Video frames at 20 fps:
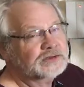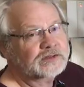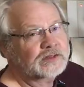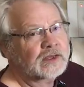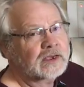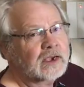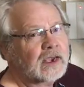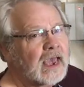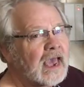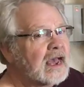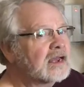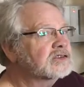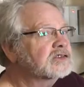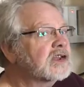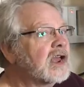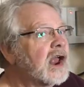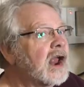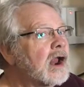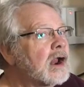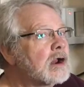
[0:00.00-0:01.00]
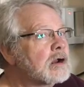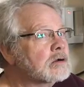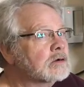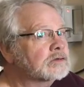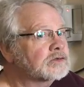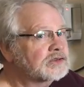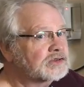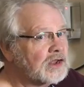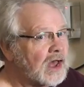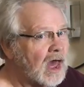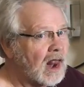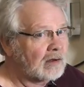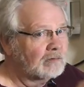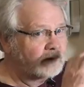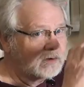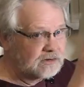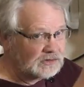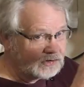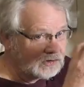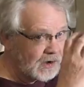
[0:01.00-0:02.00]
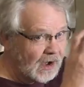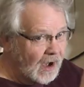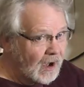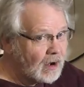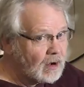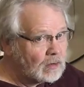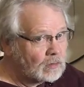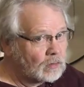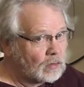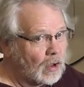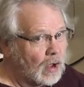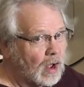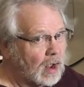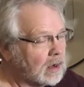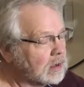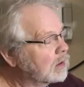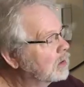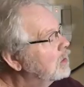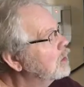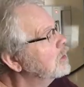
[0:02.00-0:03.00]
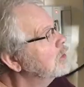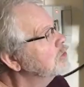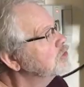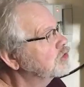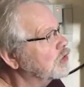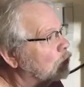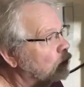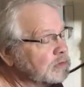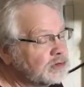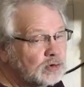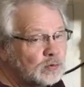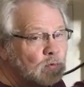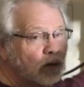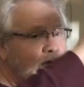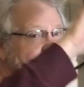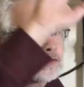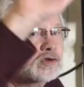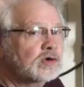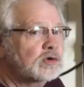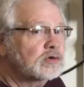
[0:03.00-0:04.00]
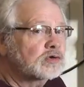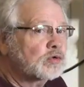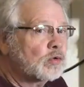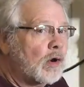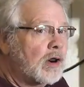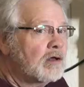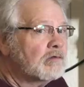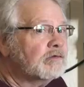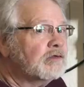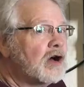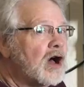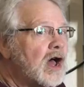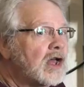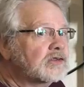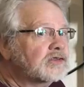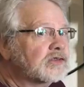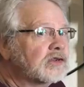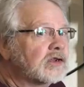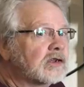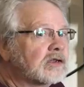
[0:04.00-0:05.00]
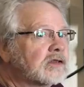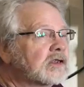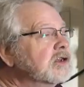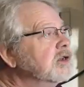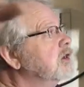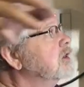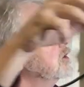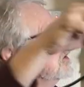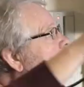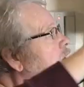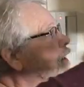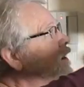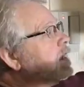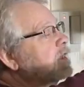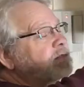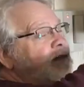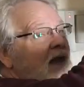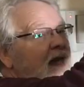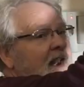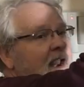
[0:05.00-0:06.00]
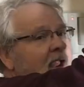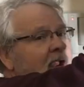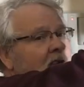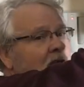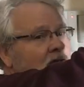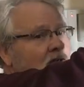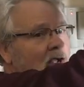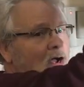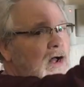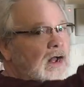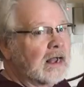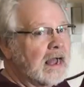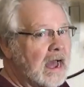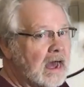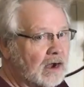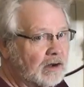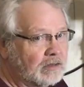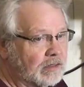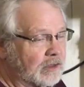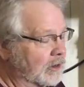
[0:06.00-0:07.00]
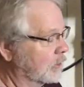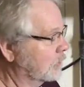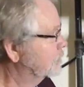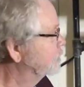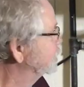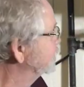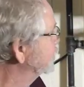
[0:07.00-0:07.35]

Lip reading: thing has air inside of it. It's an airlock. So what you want to do is run a faucet to get that airlock out of there.